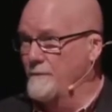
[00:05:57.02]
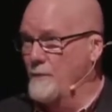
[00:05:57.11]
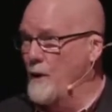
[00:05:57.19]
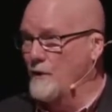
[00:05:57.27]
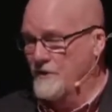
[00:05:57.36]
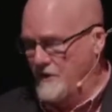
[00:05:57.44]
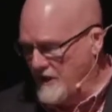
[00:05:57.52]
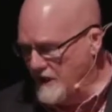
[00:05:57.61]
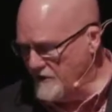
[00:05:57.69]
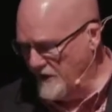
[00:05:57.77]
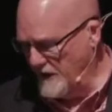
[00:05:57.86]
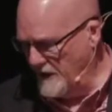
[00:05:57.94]
Paul's
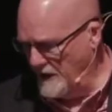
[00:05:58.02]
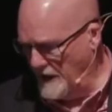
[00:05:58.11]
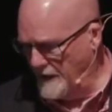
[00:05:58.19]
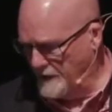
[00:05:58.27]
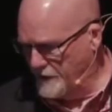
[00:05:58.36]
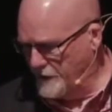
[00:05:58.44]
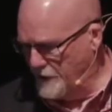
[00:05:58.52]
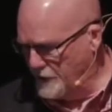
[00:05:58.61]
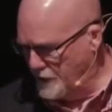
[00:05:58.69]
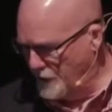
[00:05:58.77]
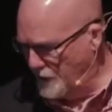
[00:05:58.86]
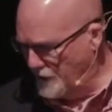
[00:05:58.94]
teaching to the
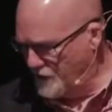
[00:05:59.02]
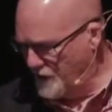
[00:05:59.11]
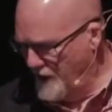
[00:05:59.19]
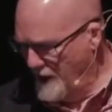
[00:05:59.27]
church.